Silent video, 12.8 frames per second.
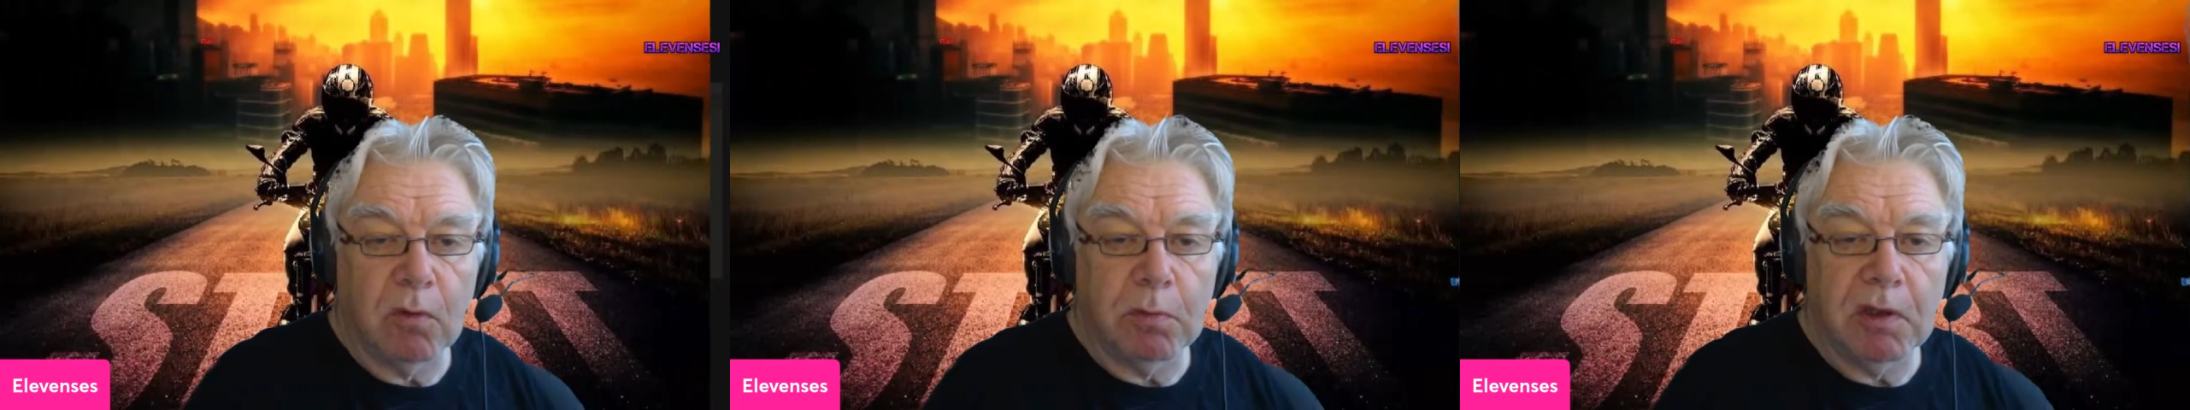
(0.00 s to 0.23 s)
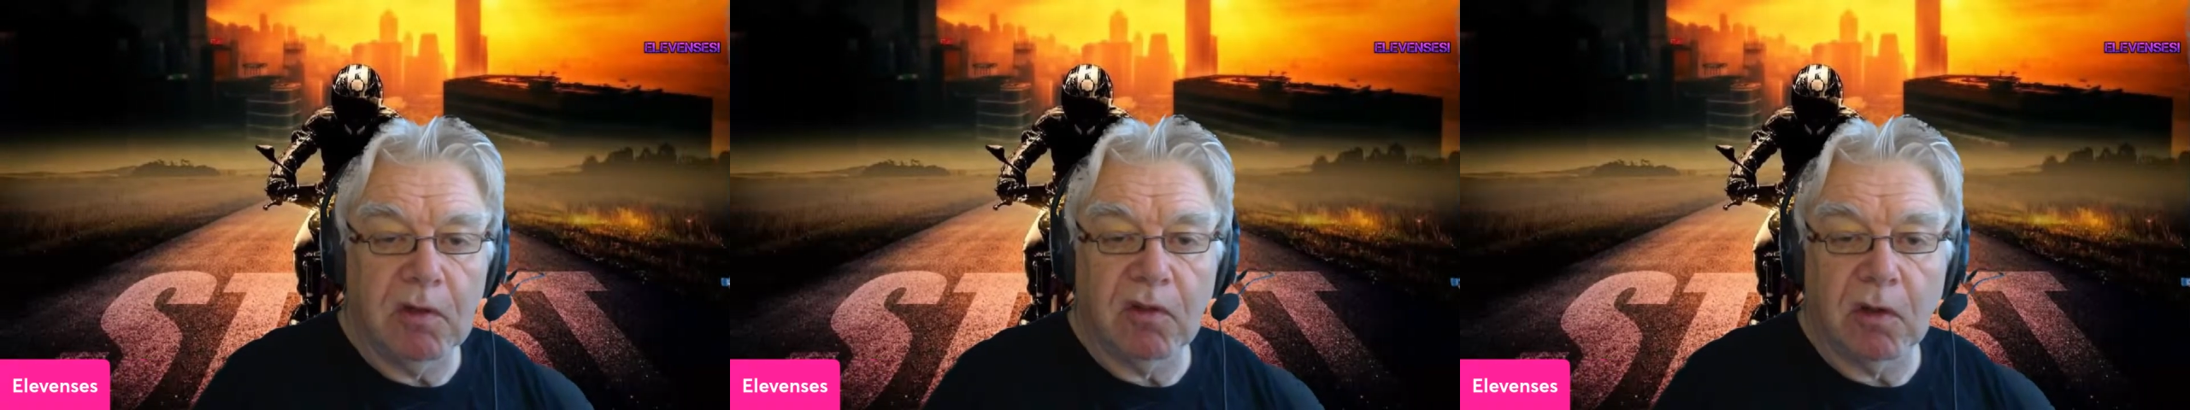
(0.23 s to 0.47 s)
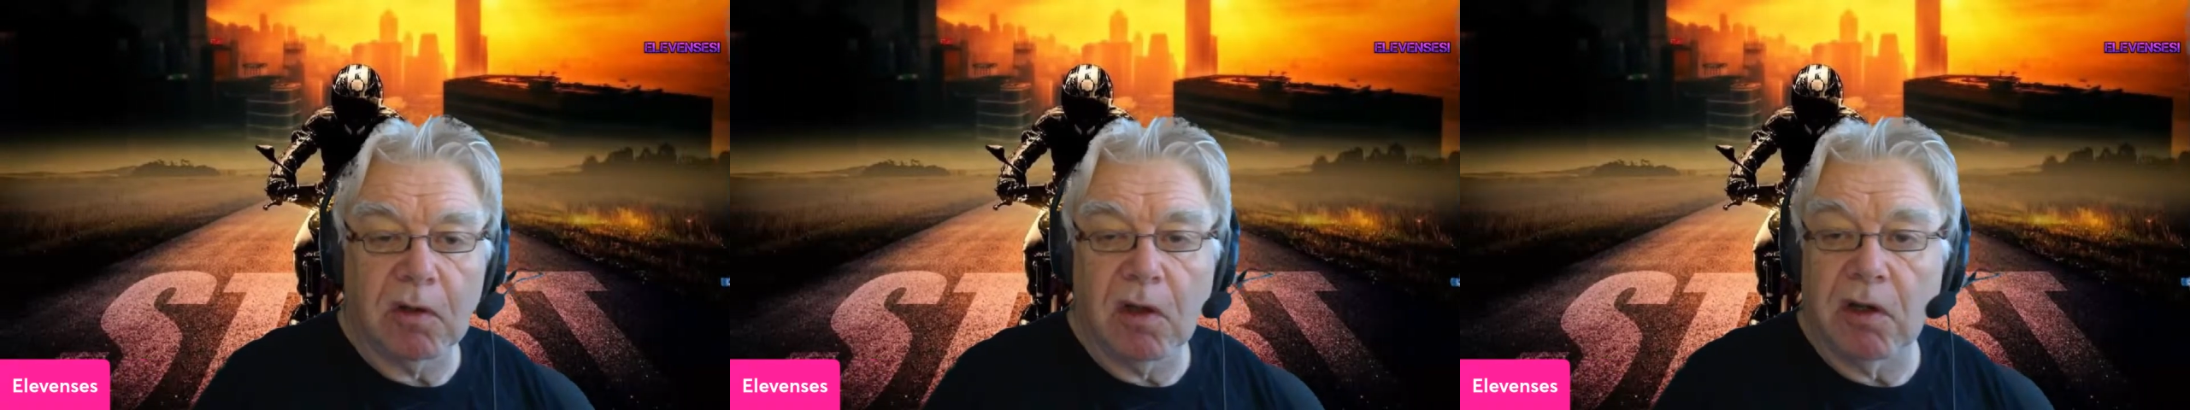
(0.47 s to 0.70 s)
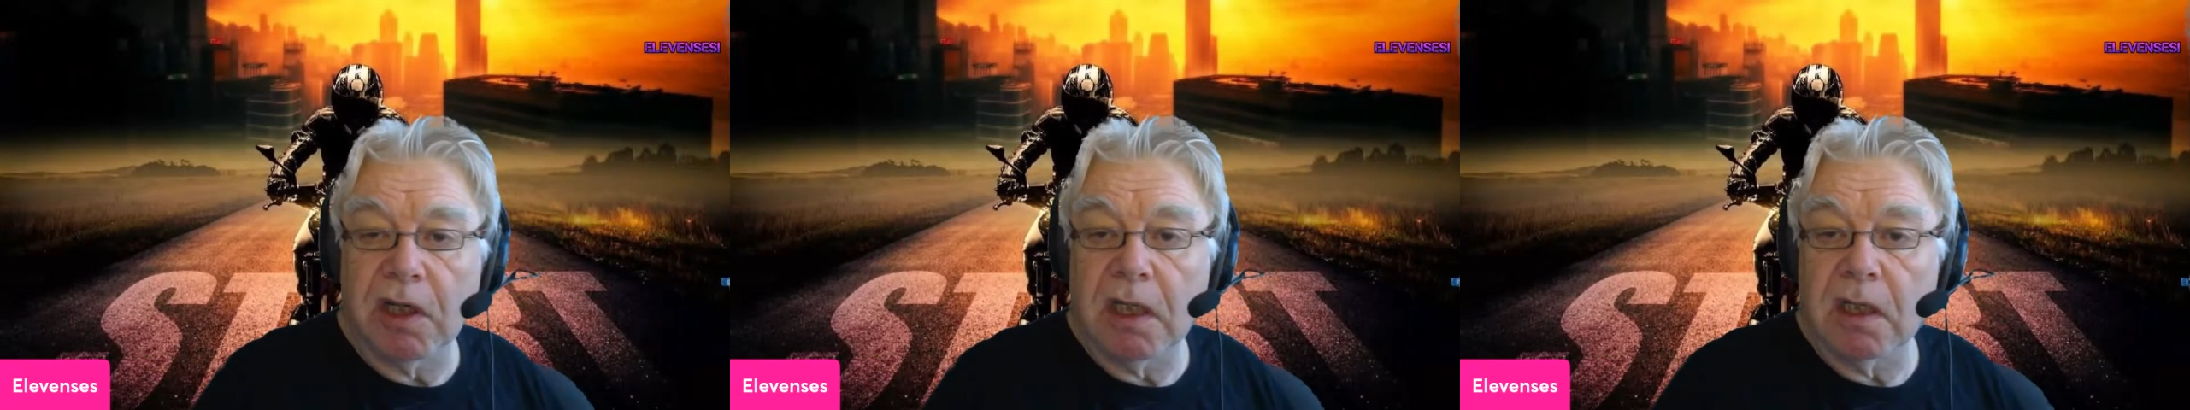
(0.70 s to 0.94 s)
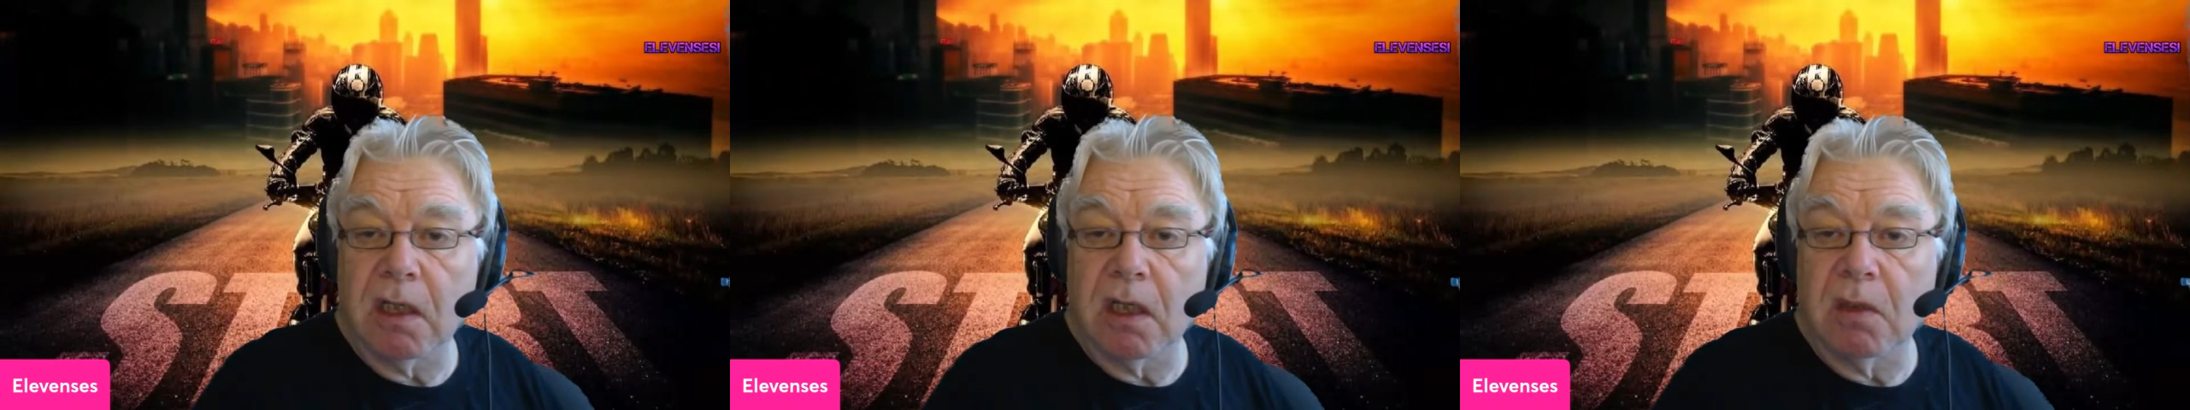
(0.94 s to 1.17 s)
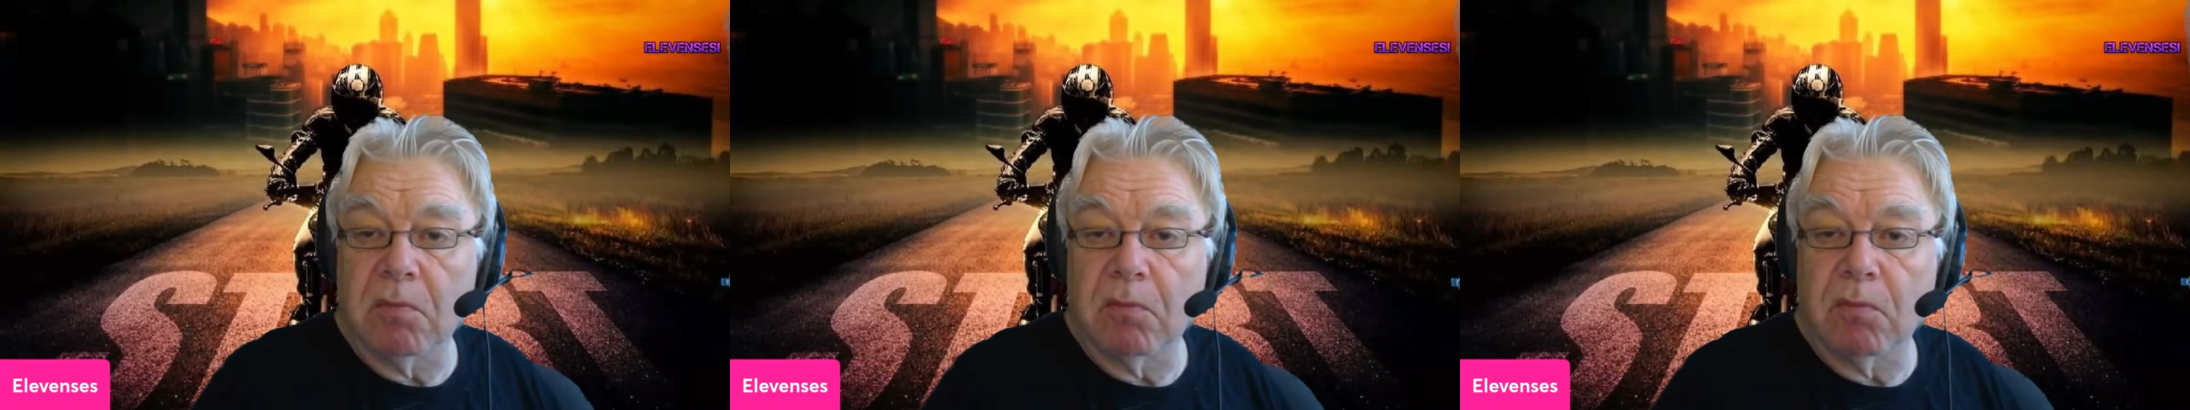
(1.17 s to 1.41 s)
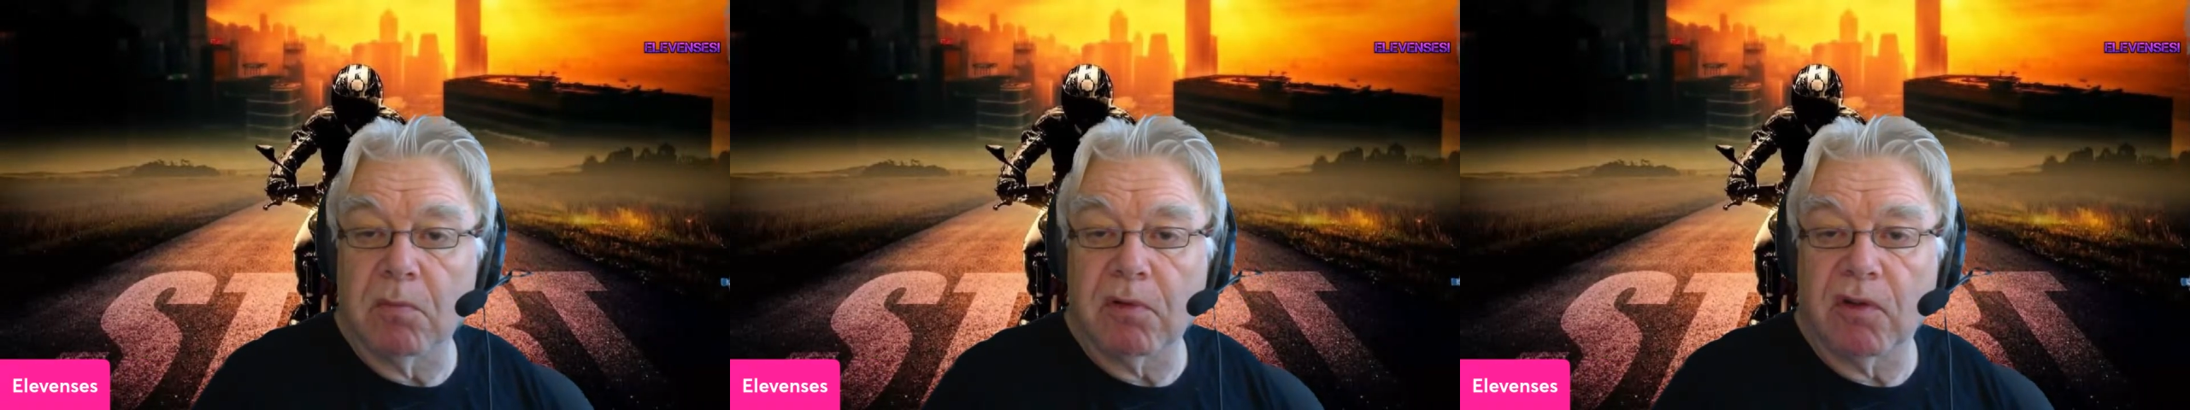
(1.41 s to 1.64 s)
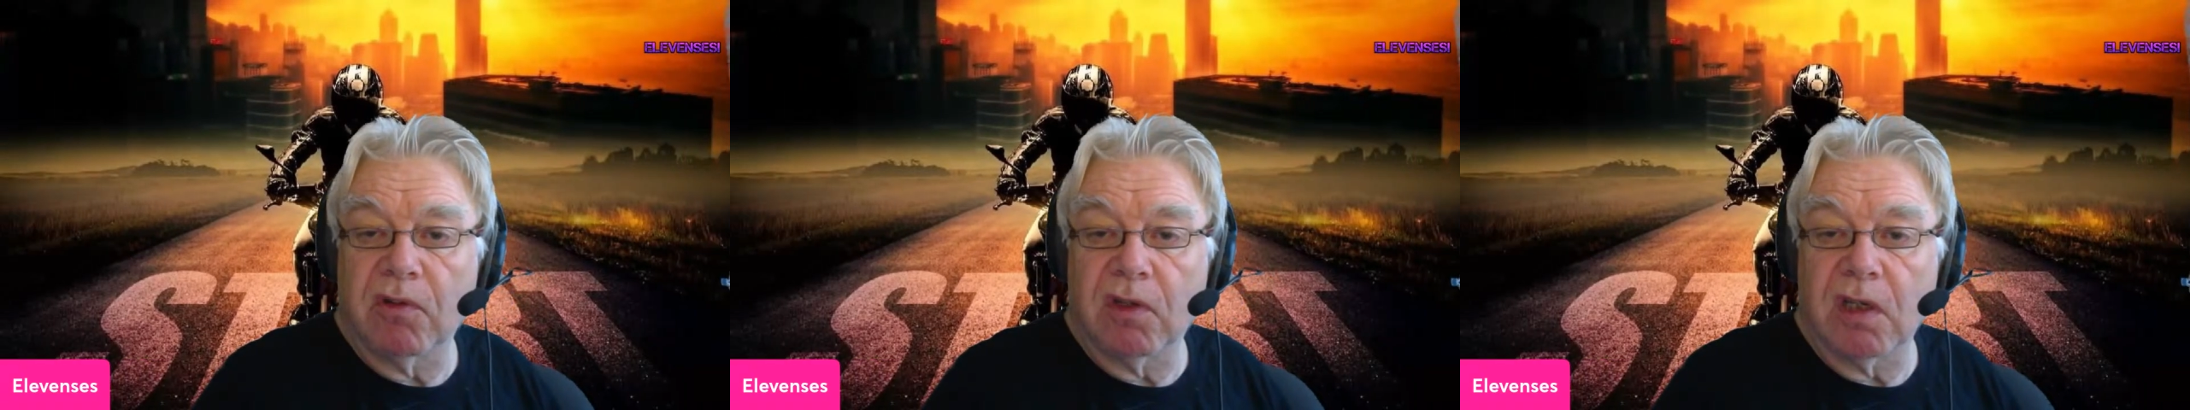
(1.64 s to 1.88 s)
be so kind, press